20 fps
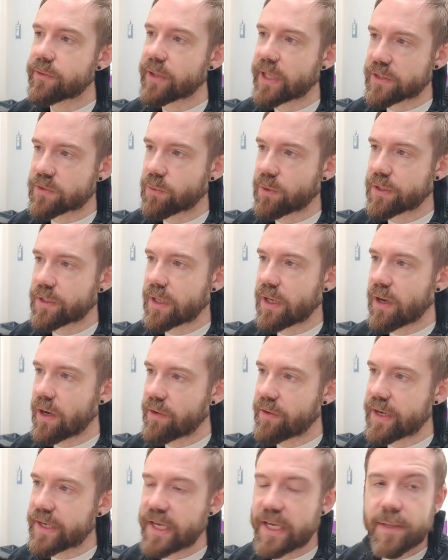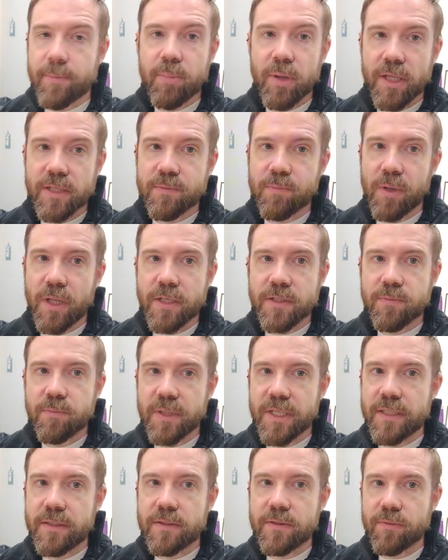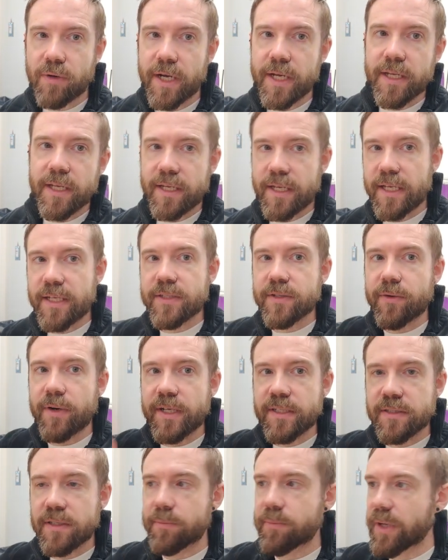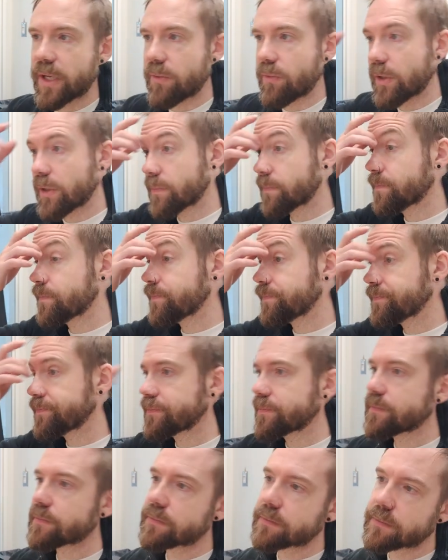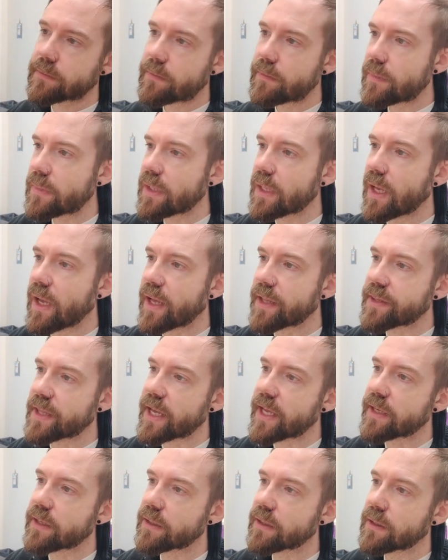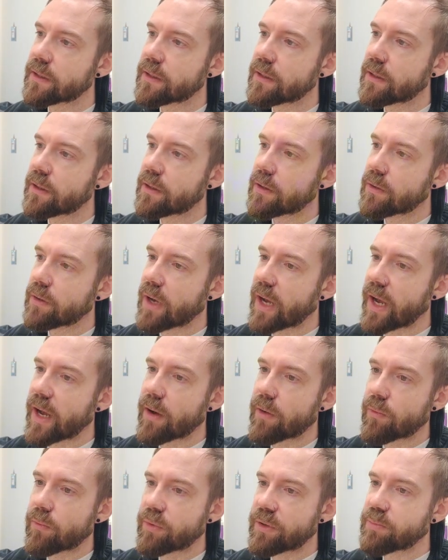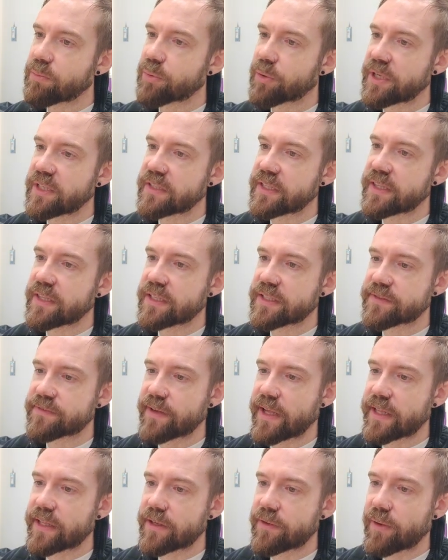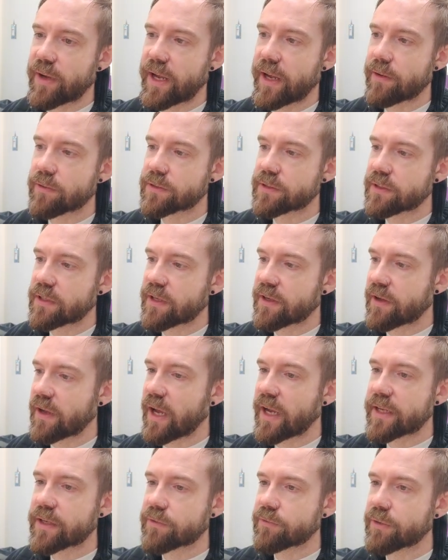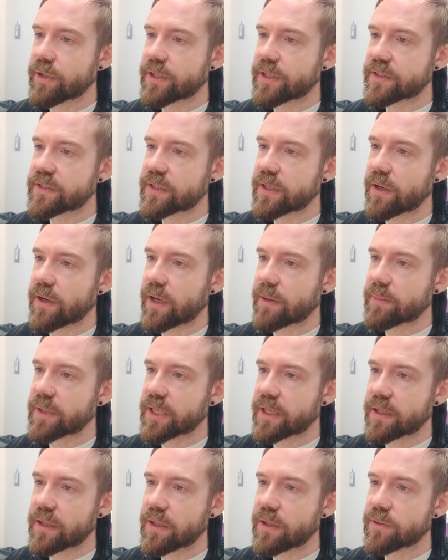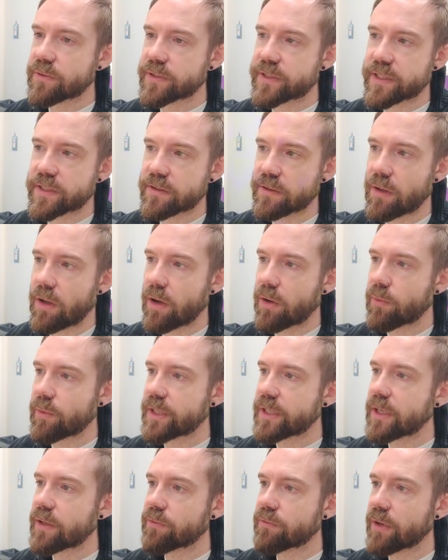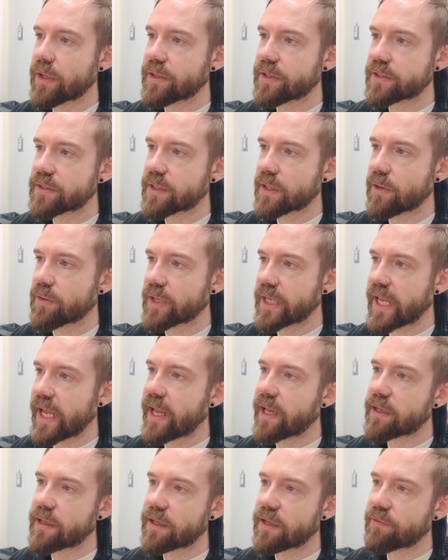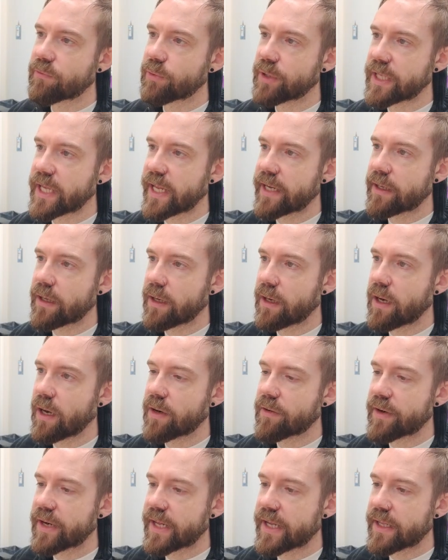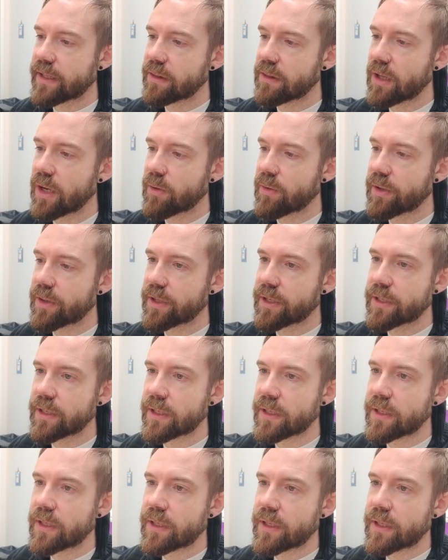That's what RNA ++ means, right? It iterates it by 1. And then we printed this value out. I can run this code. I'm going to close this log window, run this code again, and if we get RNA lower than...